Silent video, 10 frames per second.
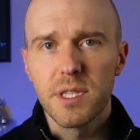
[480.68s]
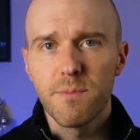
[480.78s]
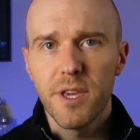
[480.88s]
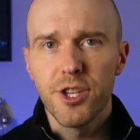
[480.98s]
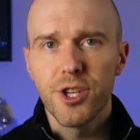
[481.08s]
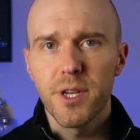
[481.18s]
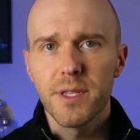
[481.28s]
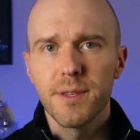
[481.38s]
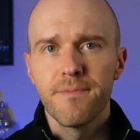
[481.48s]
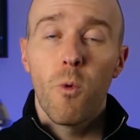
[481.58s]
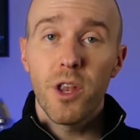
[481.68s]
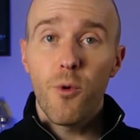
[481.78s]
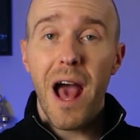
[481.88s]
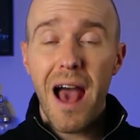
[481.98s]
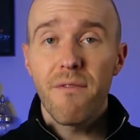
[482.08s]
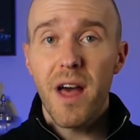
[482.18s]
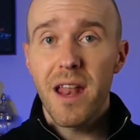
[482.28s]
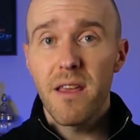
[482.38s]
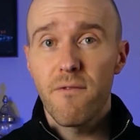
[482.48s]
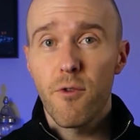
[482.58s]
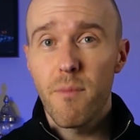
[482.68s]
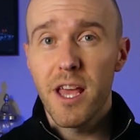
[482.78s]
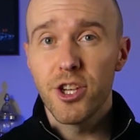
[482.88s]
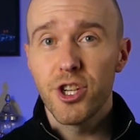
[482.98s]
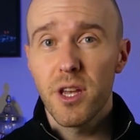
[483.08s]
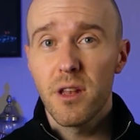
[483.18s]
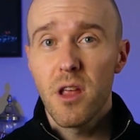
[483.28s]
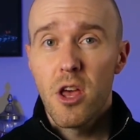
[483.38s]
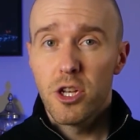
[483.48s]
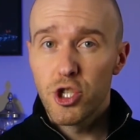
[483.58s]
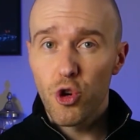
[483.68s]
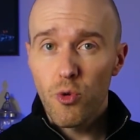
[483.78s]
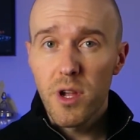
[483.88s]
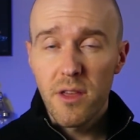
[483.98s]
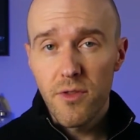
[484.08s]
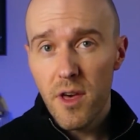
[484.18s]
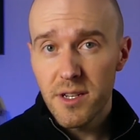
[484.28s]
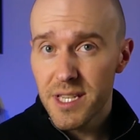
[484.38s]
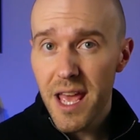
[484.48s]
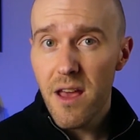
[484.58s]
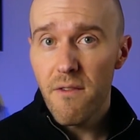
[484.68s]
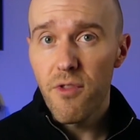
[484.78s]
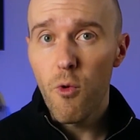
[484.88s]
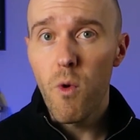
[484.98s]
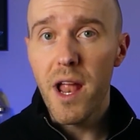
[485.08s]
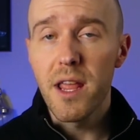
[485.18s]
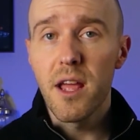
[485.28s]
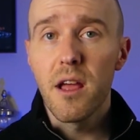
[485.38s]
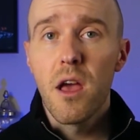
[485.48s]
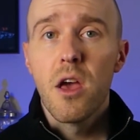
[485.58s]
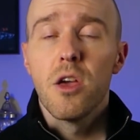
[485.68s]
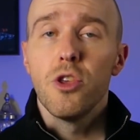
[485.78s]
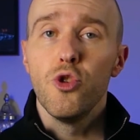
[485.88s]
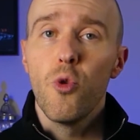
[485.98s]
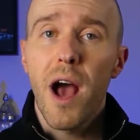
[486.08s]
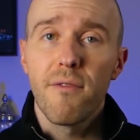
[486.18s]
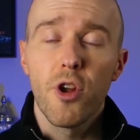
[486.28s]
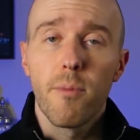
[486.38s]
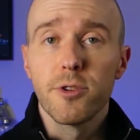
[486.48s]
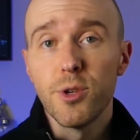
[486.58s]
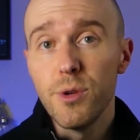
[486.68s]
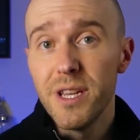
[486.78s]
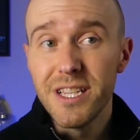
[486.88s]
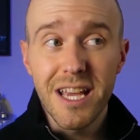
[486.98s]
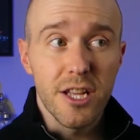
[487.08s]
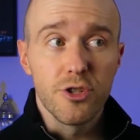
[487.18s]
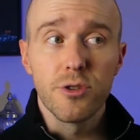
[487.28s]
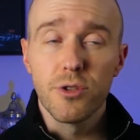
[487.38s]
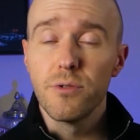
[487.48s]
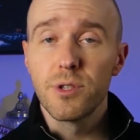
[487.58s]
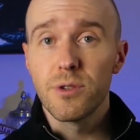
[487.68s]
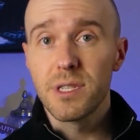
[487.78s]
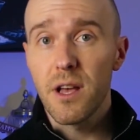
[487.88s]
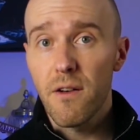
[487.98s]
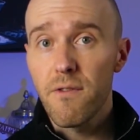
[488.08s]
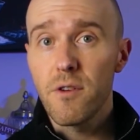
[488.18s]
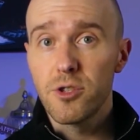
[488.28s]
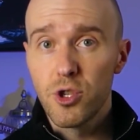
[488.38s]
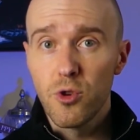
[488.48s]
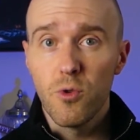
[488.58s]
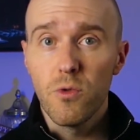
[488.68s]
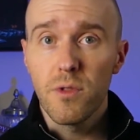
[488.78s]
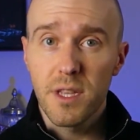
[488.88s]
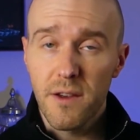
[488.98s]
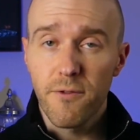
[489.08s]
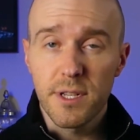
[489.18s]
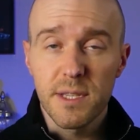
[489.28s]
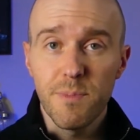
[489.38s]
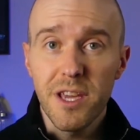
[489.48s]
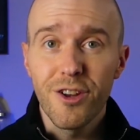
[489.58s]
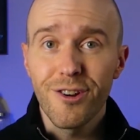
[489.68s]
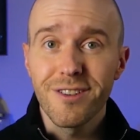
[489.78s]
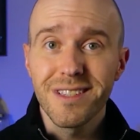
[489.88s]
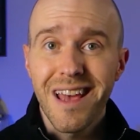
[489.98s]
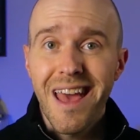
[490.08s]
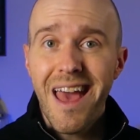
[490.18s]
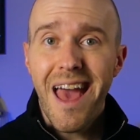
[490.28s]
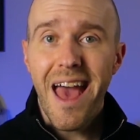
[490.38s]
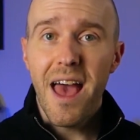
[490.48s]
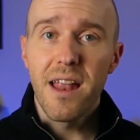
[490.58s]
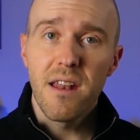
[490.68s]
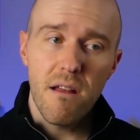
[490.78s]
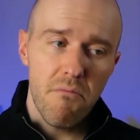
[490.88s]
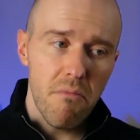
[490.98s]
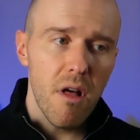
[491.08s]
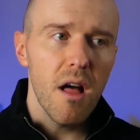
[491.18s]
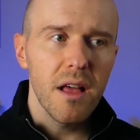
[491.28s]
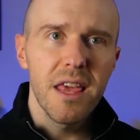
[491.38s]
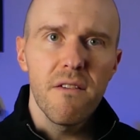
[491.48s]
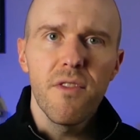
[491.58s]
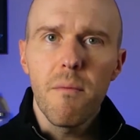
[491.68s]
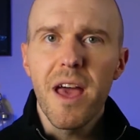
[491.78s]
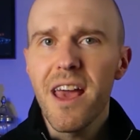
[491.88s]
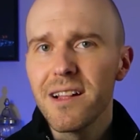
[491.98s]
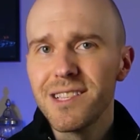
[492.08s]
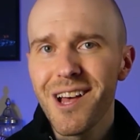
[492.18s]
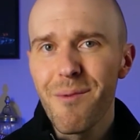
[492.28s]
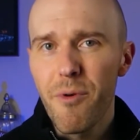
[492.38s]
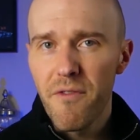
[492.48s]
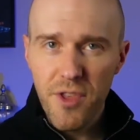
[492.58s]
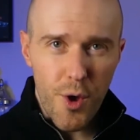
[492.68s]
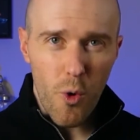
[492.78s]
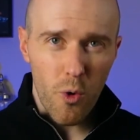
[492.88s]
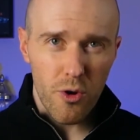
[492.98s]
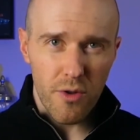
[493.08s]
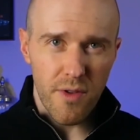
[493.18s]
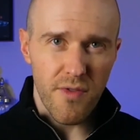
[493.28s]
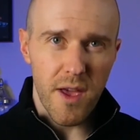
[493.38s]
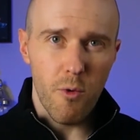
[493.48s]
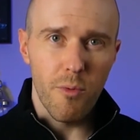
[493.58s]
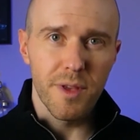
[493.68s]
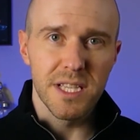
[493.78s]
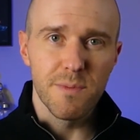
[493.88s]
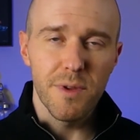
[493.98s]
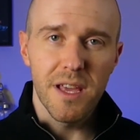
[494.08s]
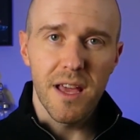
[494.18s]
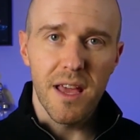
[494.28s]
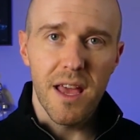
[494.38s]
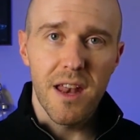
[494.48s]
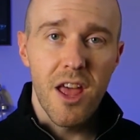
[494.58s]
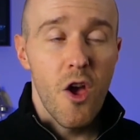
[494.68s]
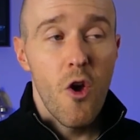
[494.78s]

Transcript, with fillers: speeches. When you have that information during the day of the wedding, you have an opportunity to introduce yourself to the different speakers and give them a heads up of the order that they will be speaking in.